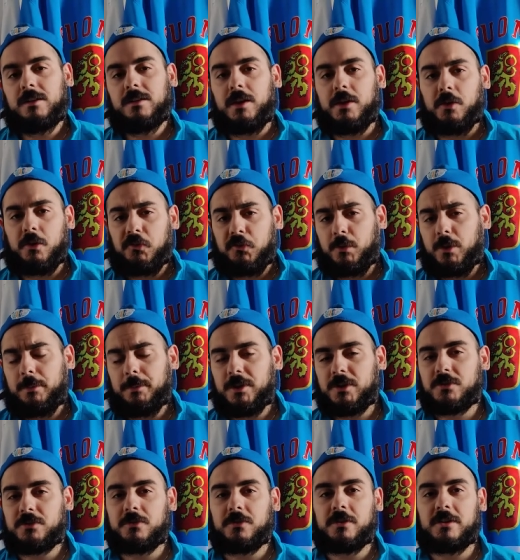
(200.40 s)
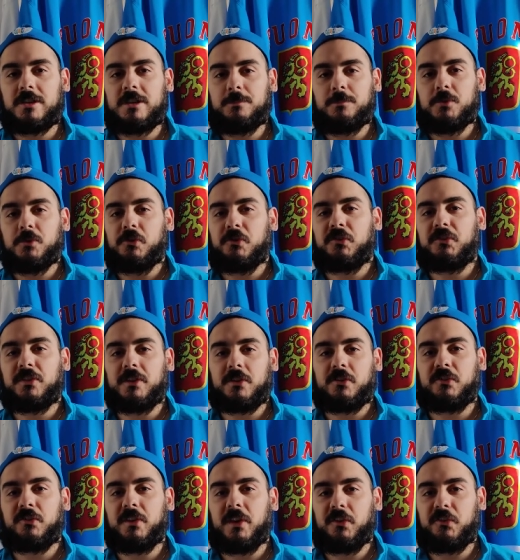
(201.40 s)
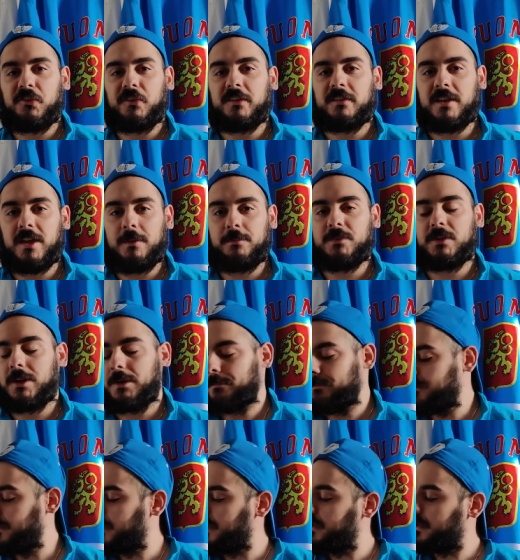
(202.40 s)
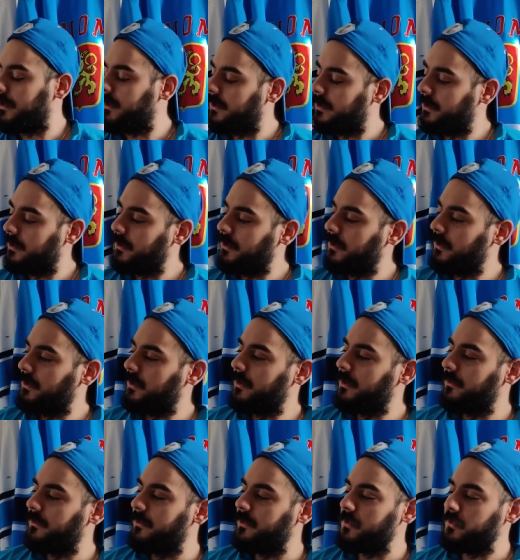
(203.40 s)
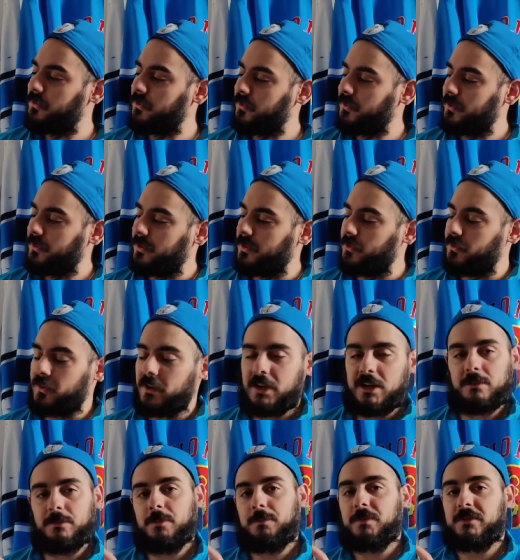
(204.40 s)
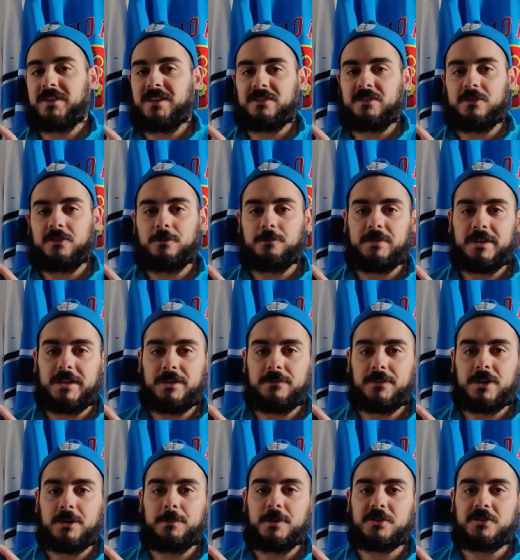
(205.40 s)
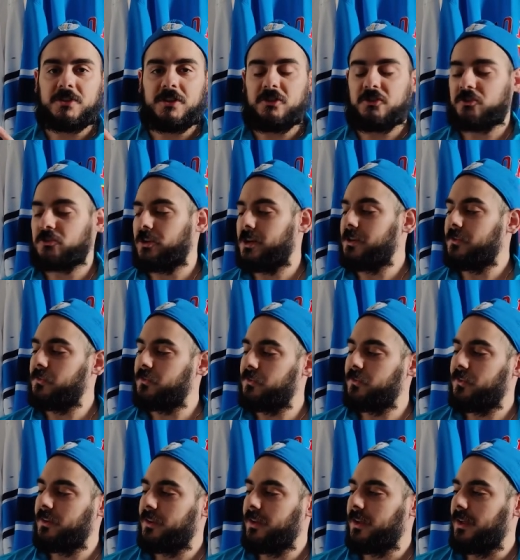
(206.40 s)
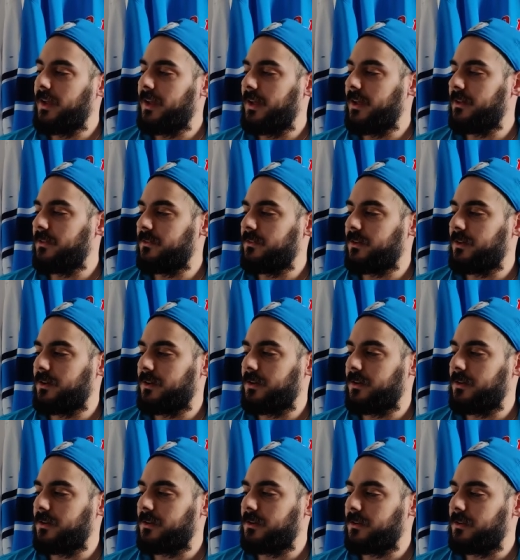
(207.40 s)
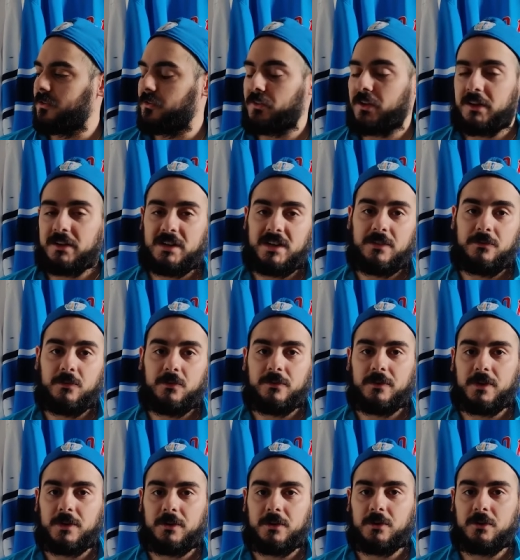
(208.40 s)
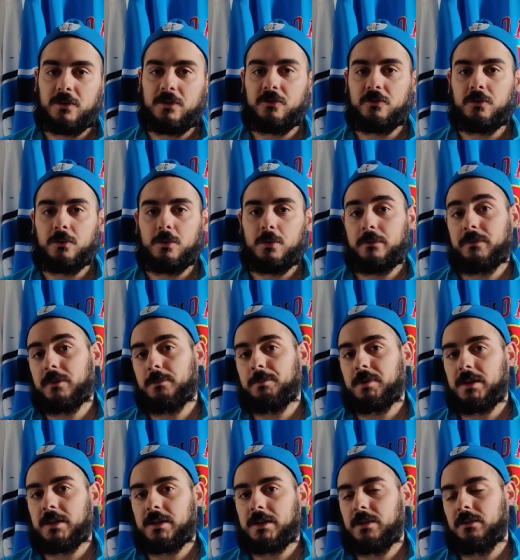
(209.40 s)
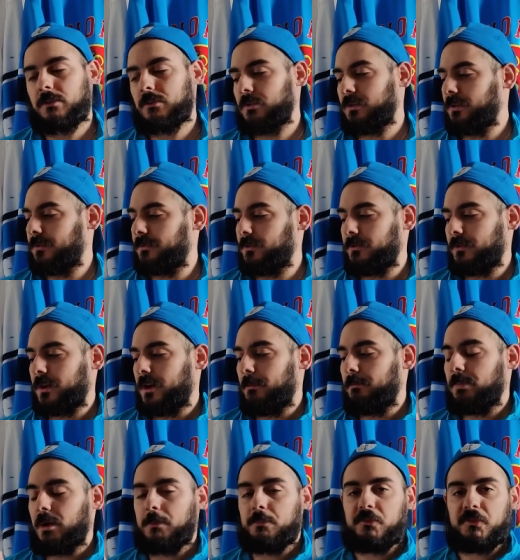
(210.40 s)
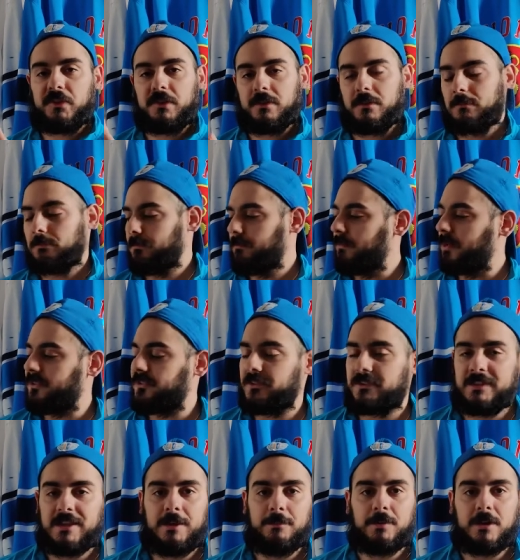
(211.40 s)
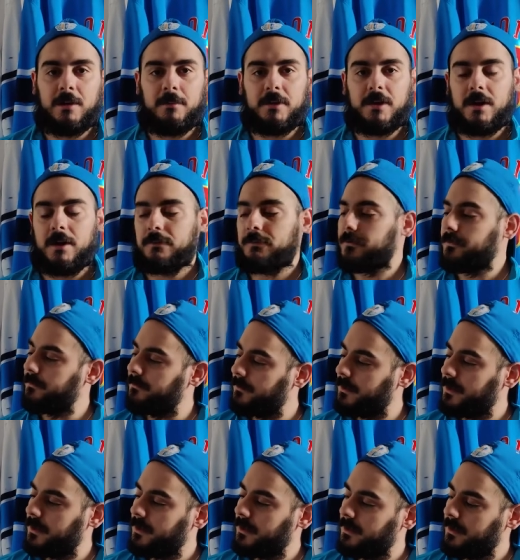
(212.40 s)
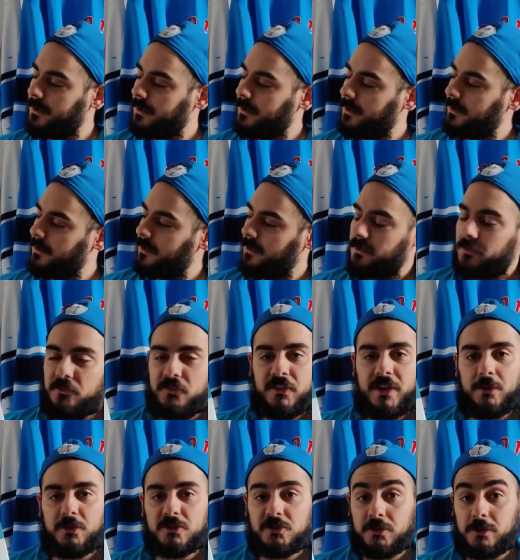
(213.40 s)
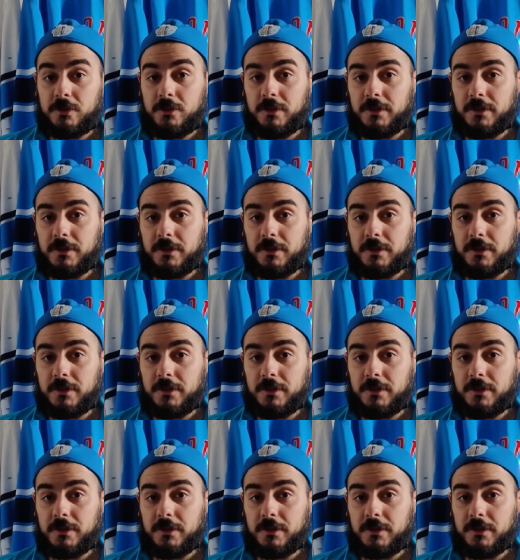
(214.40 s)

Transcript: Now you also want to make sure you keep your sticks nicely taped up. This is not going to be protecting your blade very much against shots, and it's not going to give you very good control over the puck either if you've got bumps and bits of tape coming off. This is how it should